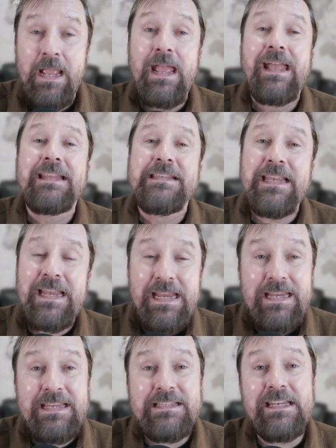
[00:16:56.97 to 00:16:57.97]
It's
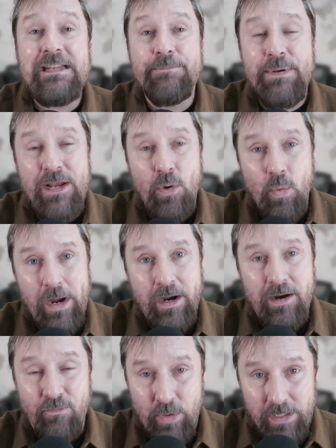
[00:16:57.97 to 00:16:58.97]
easy to be aware
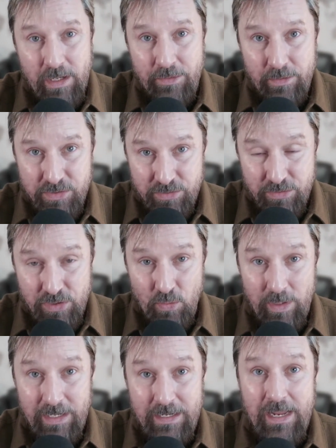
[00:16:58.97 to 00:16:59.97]
of what others are doing.